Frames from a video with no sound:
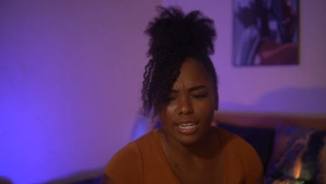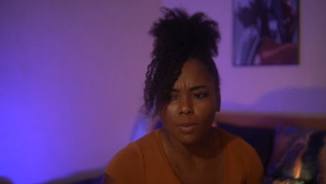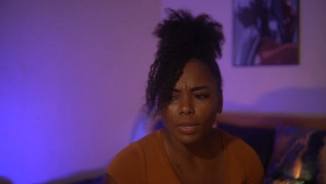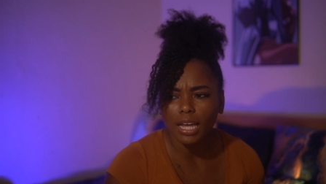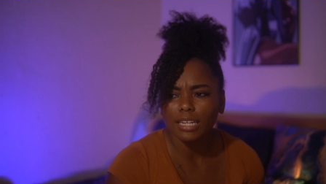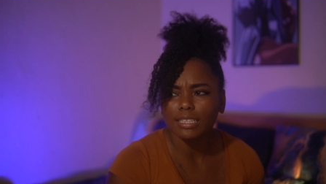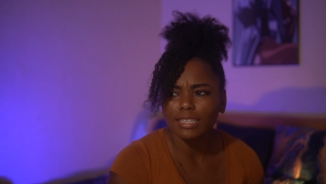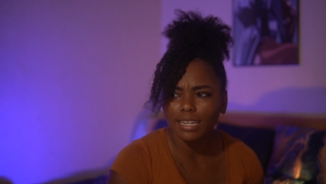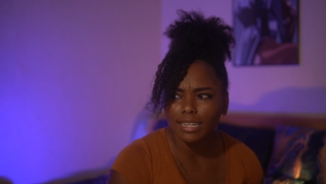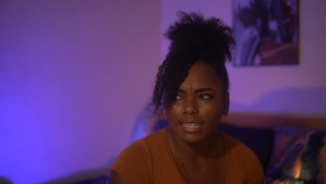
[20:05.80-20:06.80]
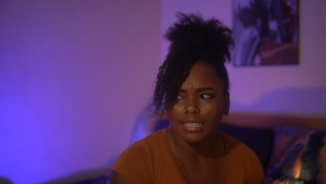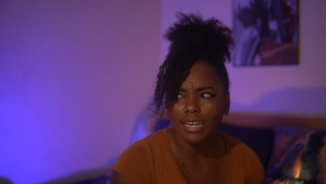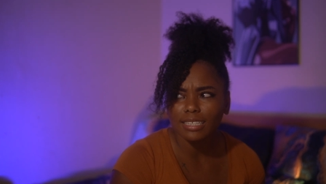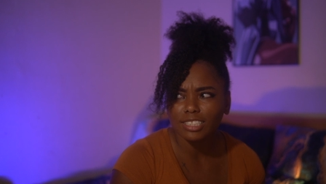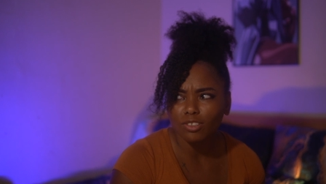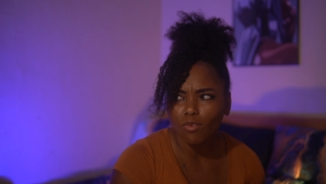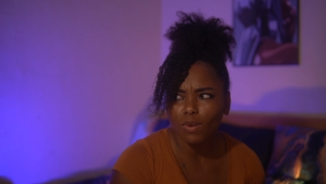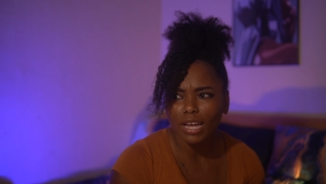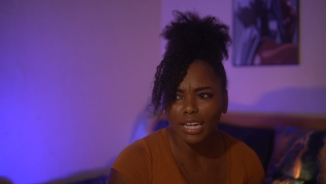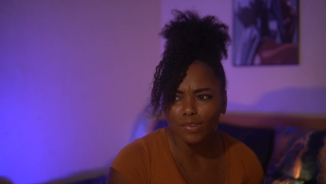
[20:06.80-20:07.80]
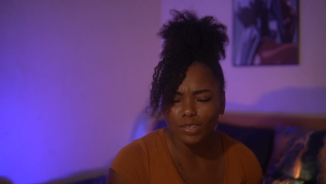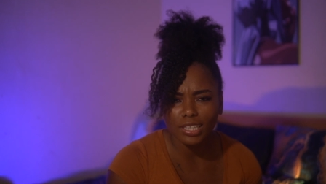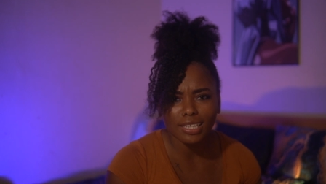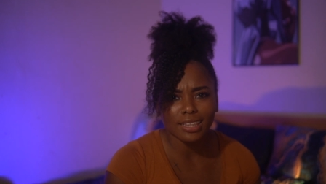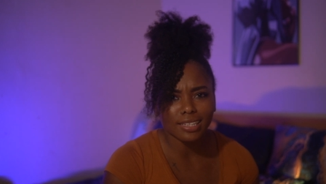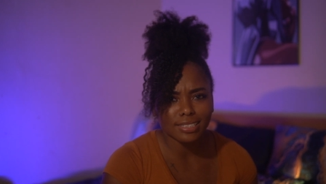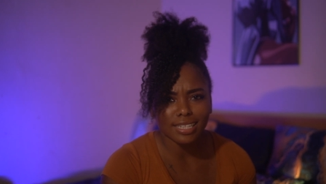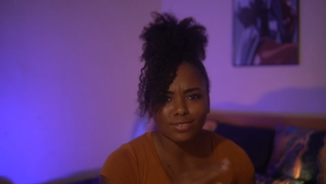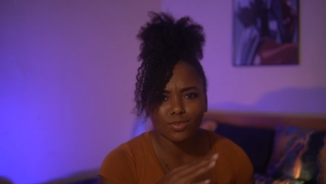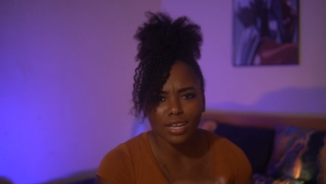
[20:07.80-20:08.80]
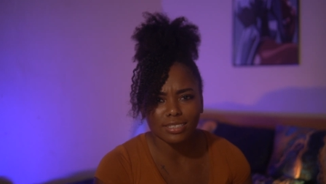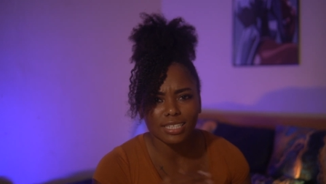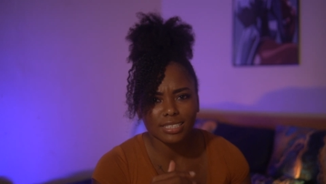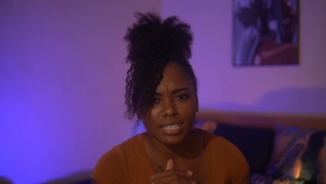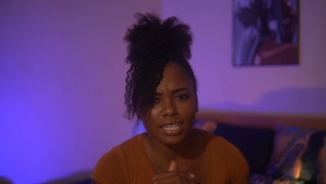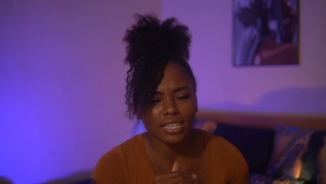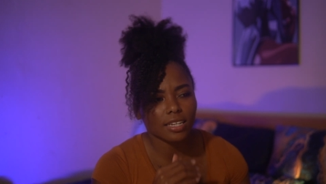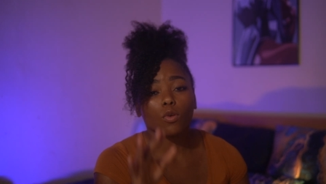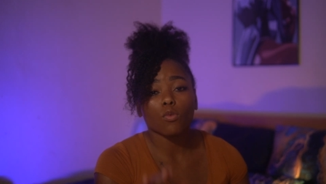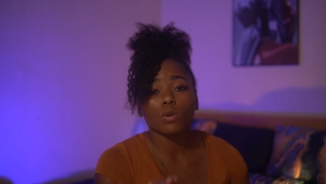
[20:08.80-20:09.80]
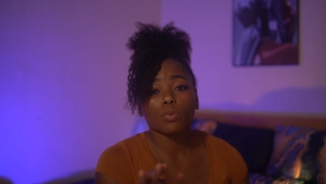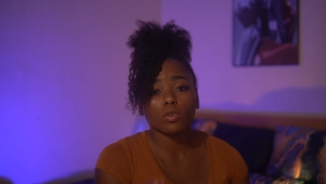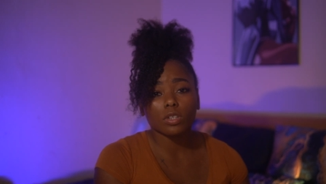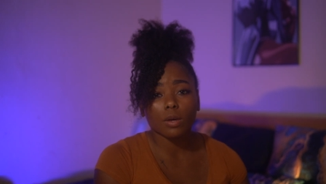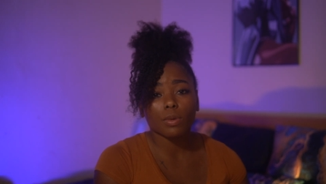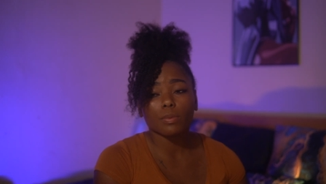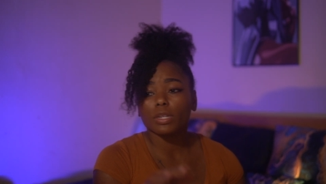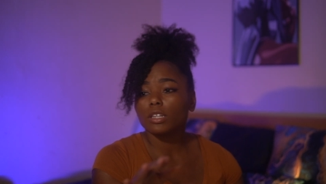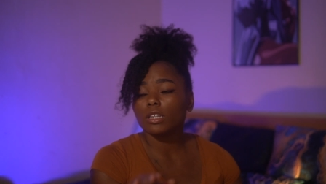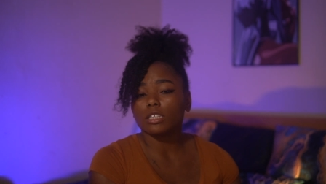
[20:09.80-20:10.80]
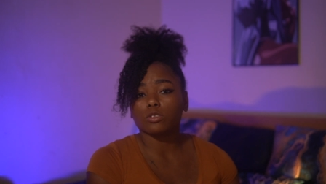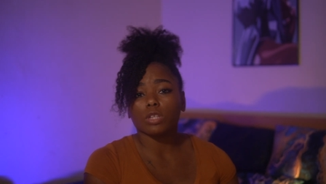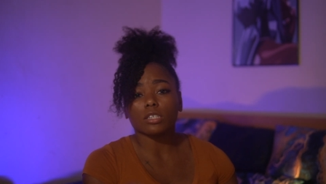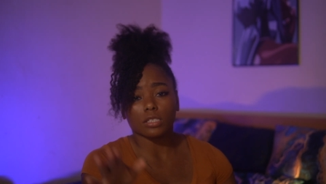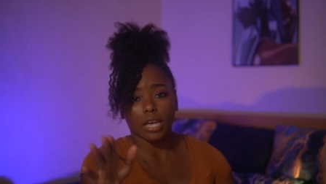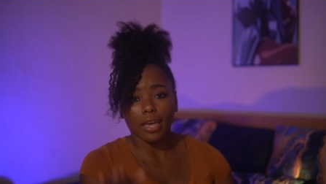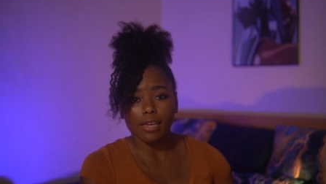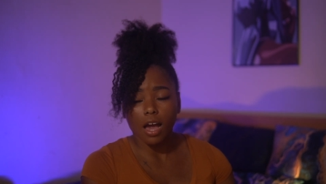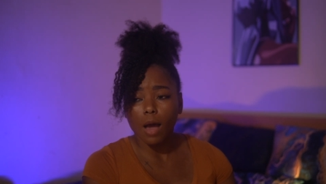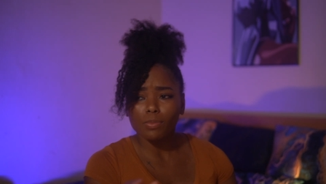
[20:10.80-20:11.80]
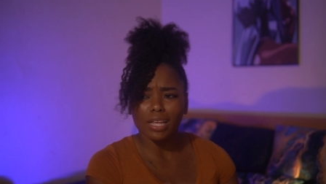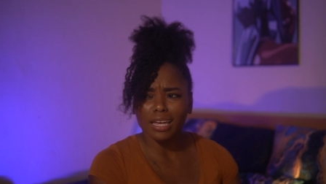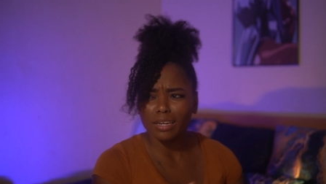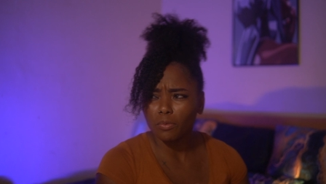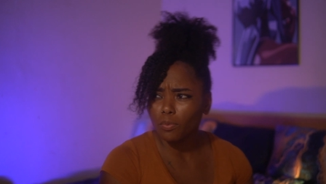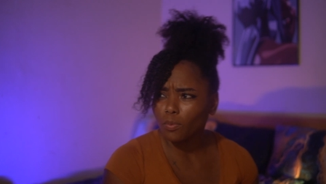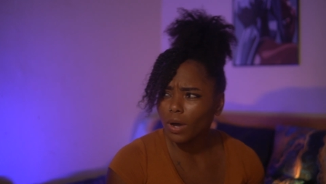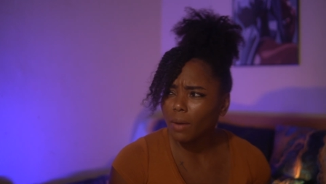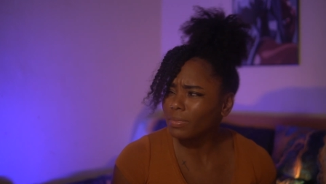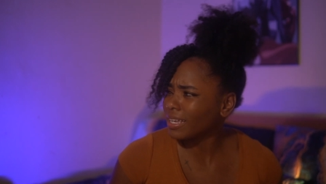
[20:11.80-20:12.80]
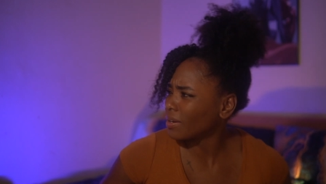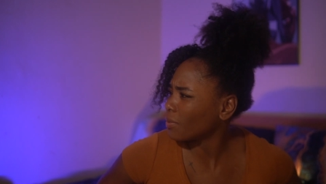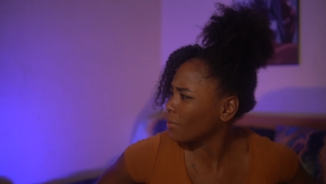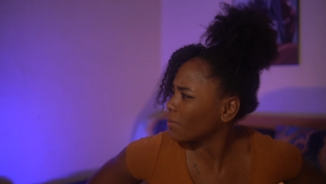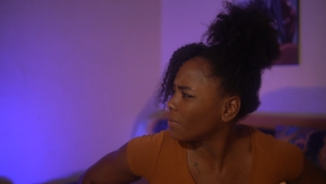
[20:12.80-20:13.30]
And I'm like, dang, that is so right. Everything looks like 2010. When we pulled up, baby, it looked like 2008. I'm like, I'm like,